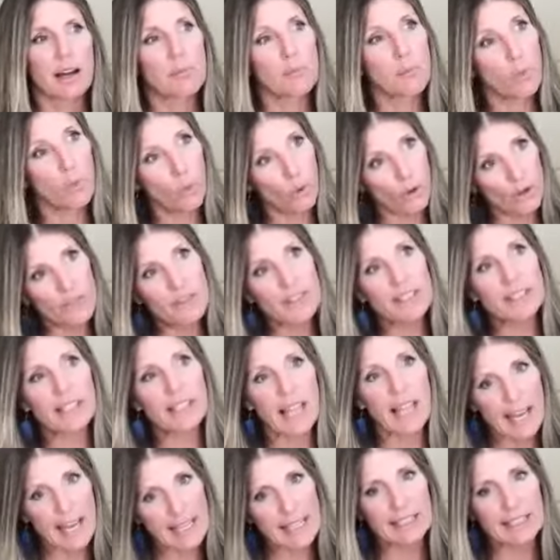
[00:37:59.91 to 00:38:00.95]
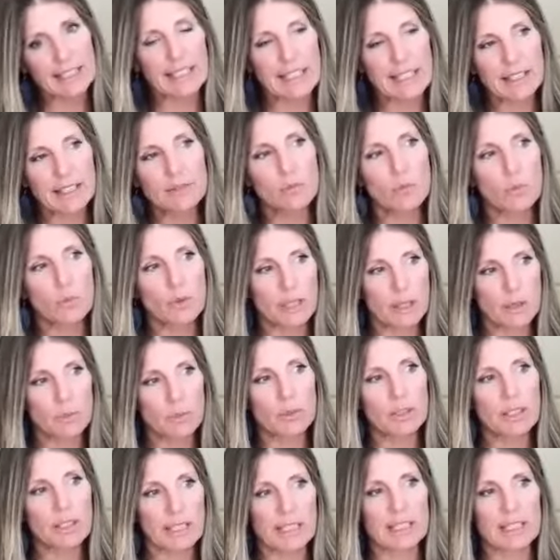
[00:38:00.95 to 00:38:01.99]
more than likely, we
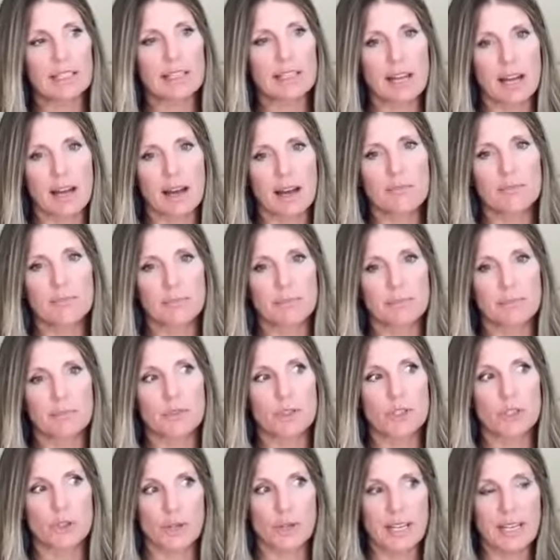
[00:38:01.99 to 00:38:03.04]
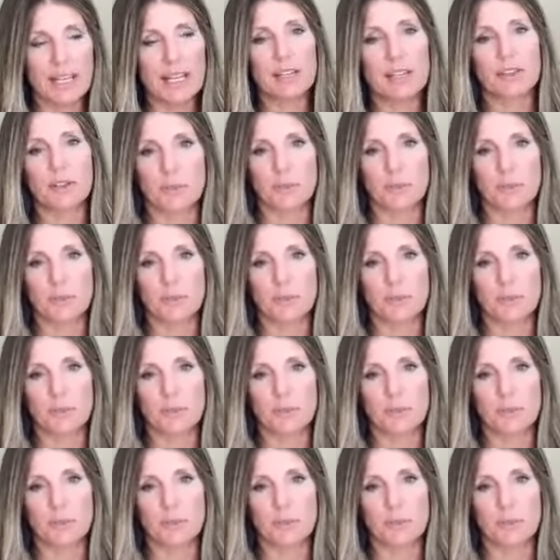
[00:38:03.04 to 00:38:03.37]
would end up drinking